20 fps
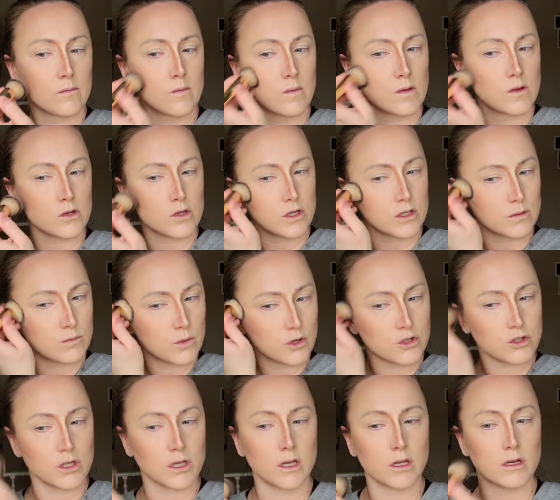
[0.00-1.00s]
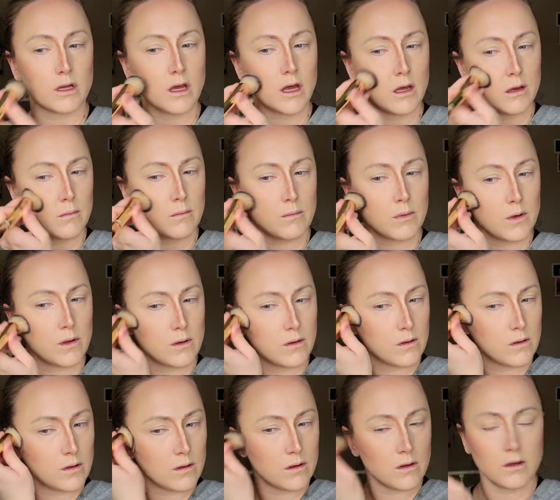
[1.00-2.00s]
I'm just pushing it up
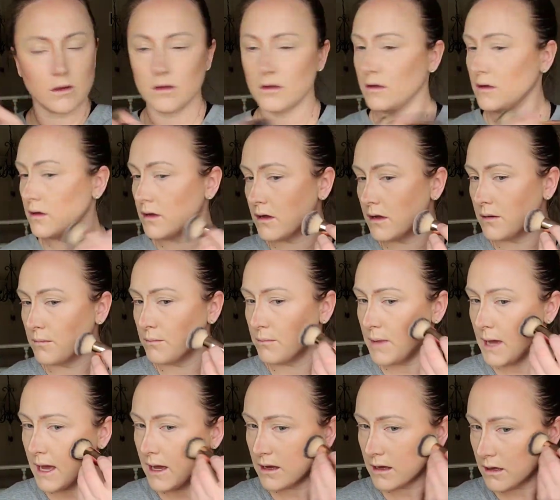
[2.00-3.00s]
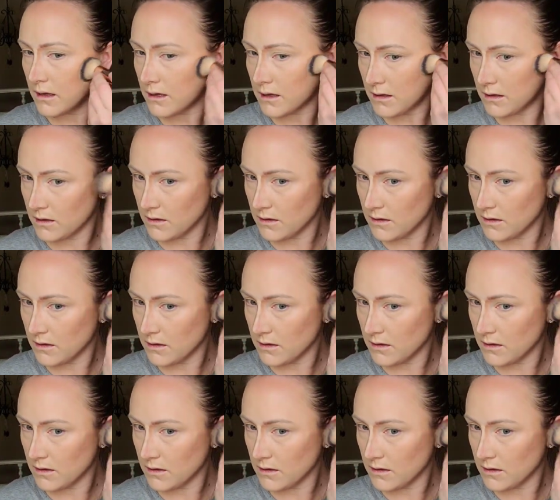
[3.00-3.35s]
and back,